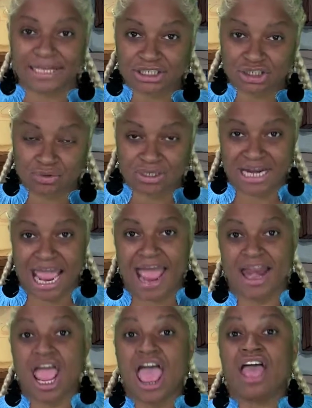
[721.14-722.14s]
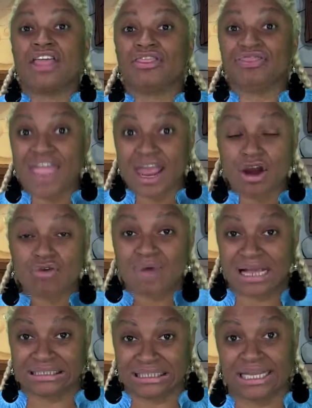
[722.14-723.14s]
this to her dad. They're
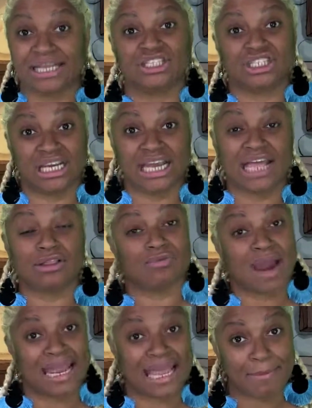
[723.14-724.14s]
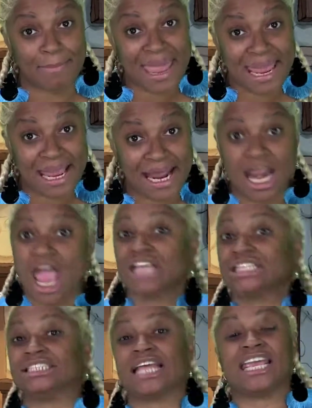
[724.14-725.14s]
wrestling, she and the right-hand man.
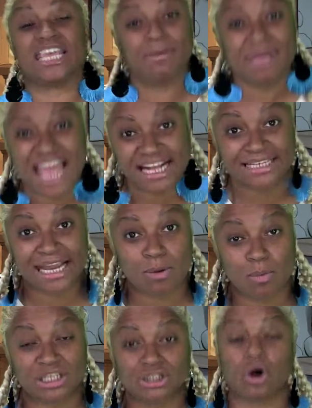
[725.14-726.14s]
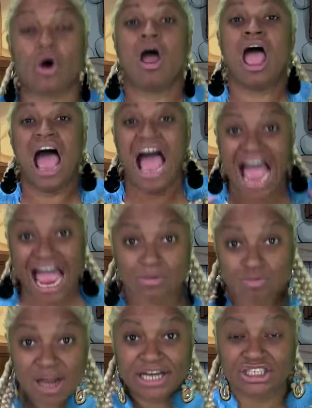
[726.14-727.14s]
She's like, give me that damn whistle. I'm
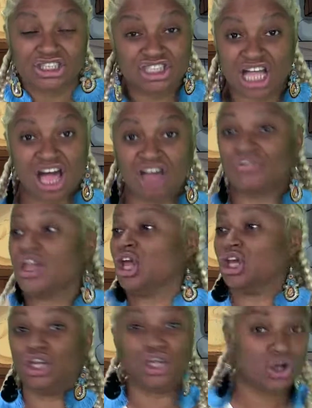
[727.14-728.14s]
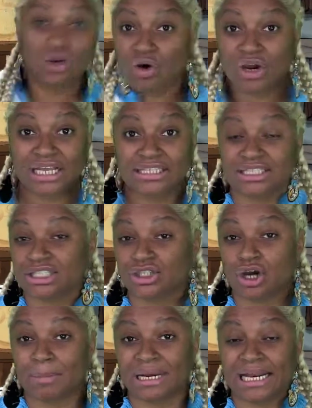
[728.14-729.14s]
running stuff. You don't get to
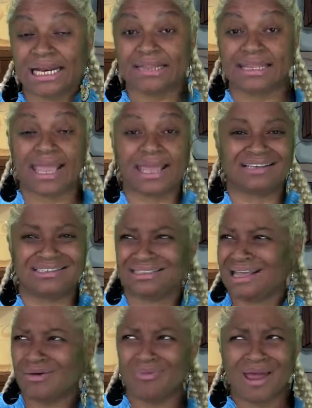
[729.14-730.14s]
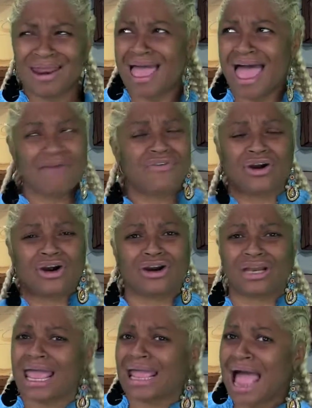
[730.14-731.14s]
determine anything. And she's like, whatever.
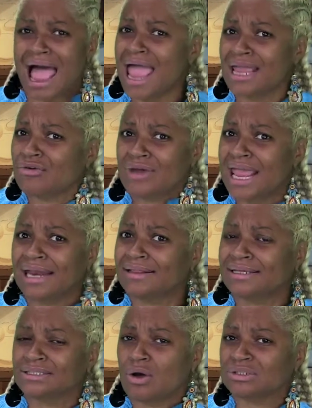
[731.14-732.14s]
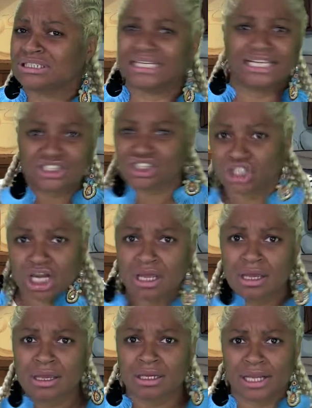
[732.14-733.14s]
Like, I created this whole sitch.
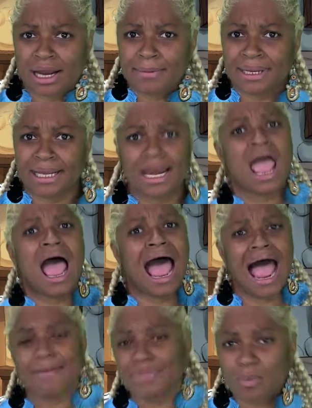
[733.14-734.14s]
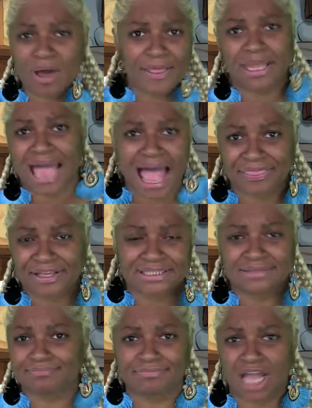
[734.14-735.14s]
You know what I mean? I'm the one that got
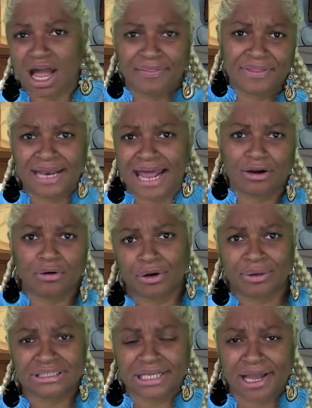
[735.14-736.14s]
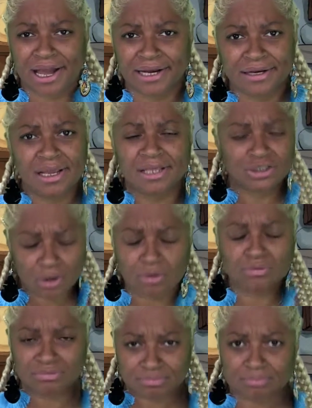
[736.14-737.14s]
this gun that I don't know is a gun.
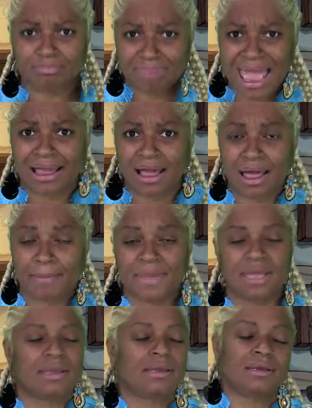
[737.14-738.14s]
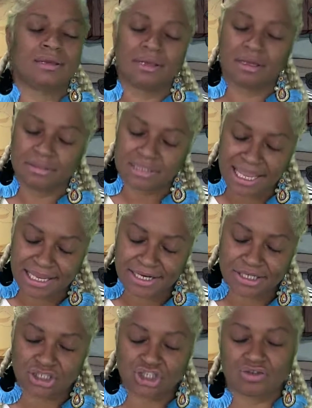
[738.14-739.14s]
So back up. They get
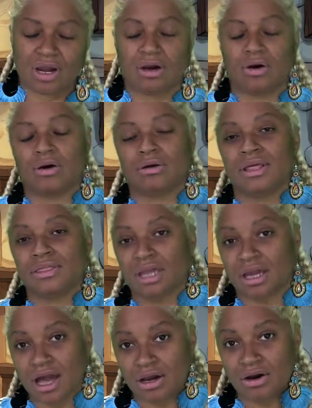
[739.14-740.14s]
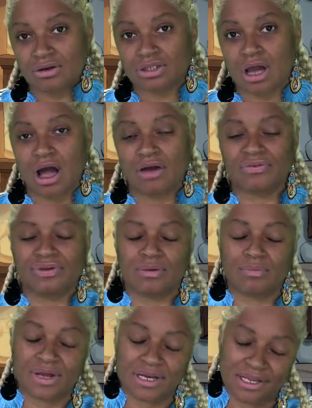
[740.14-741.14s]
in a struggle. The gun goes off.
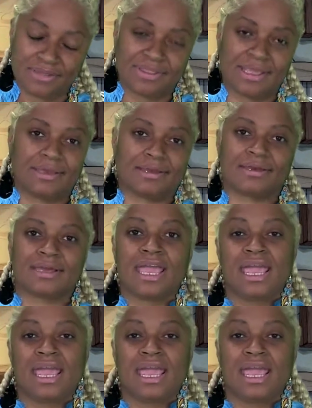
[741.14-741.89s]
And what do you think?